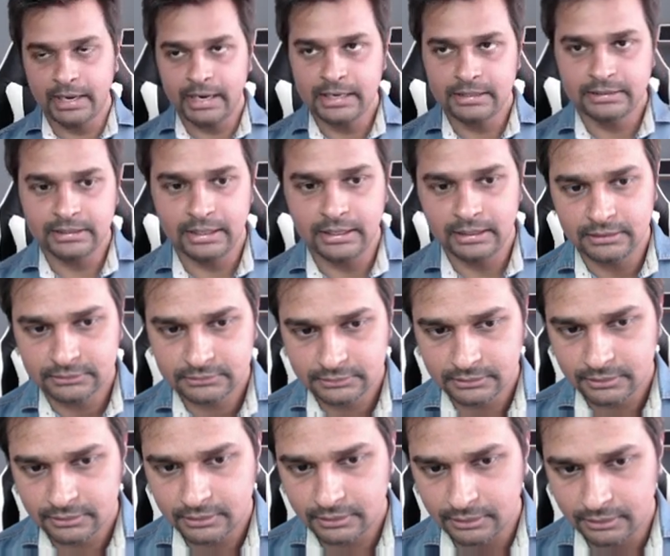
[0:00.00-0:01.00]
8 is
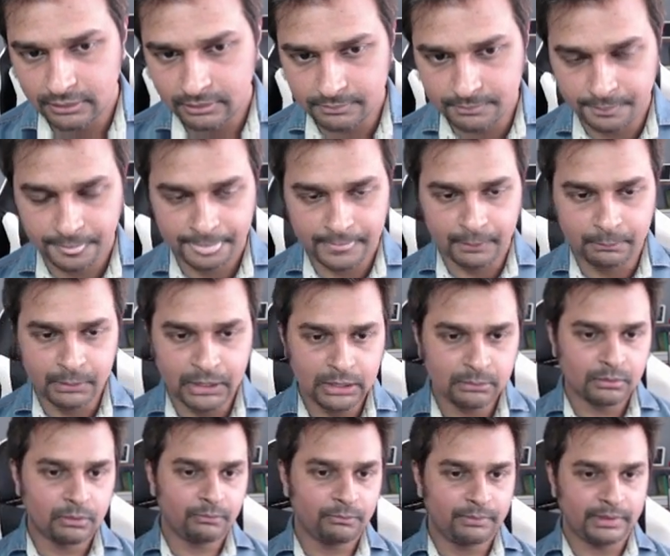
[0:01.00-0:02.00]

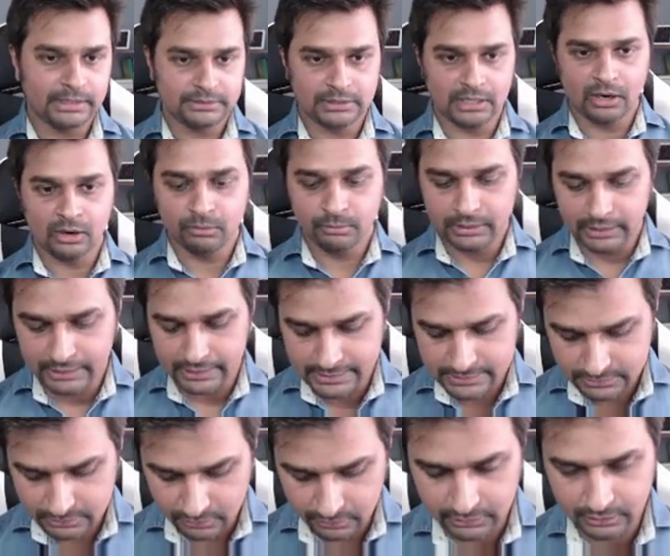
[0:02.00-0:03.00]
minimum wage. How many
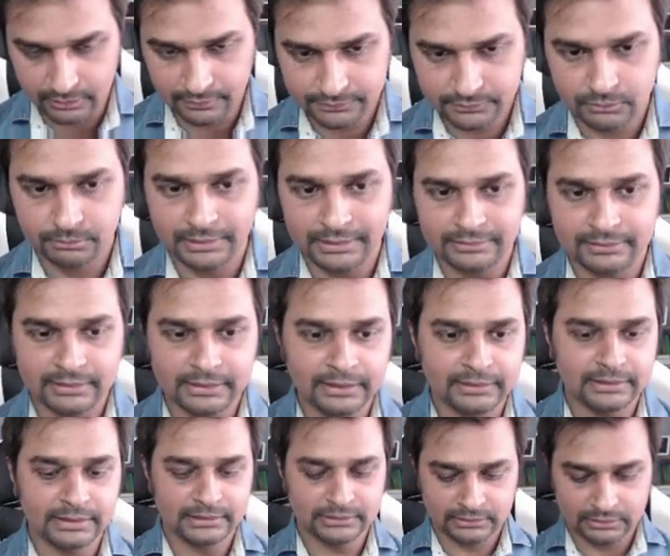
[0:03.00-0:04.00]
is not enough? So basically,
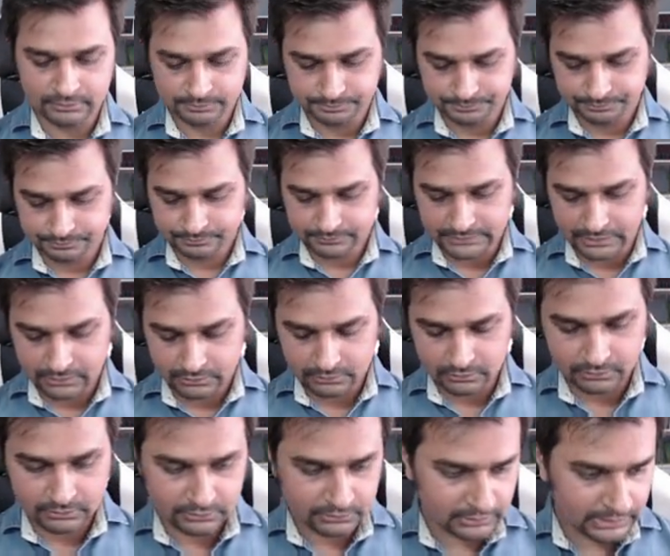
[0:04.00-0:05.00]
there's I
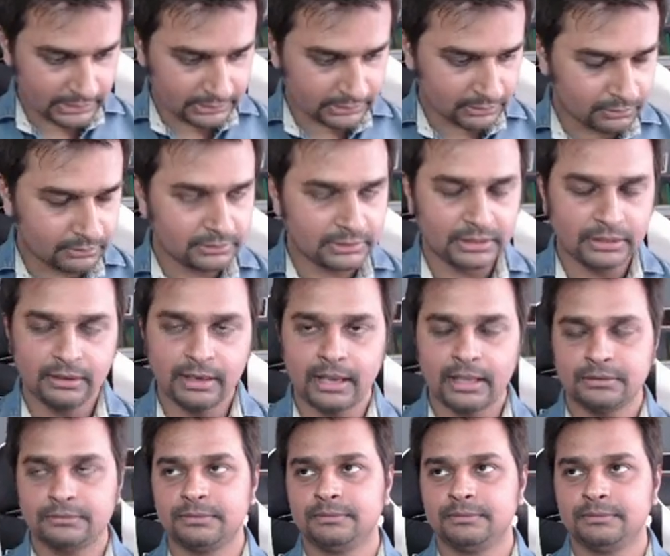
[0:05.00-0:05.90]
think Ontario has